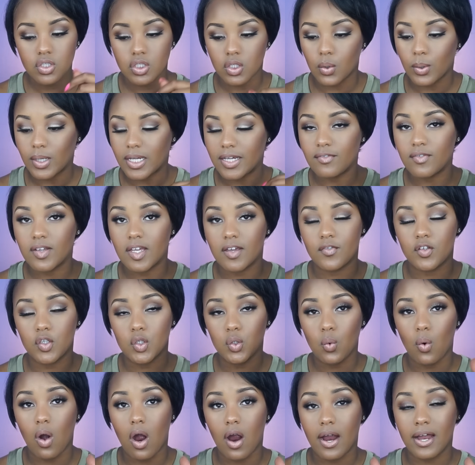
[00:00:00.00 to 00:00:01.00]
So if
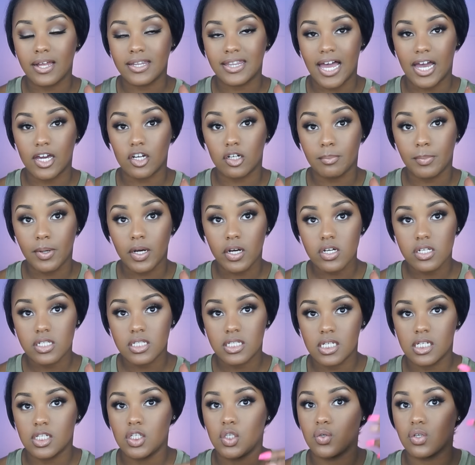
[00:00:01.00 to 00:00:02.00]
you are a lighter
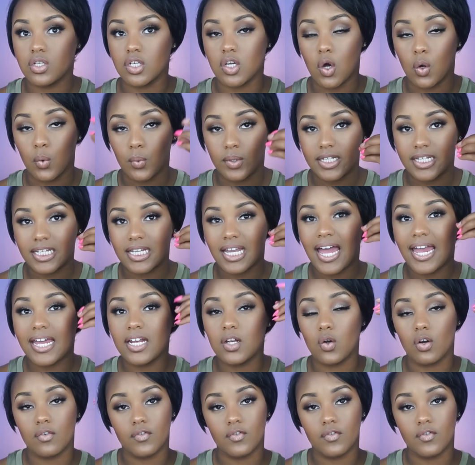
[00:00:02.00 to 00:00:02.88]
person, you can go really light,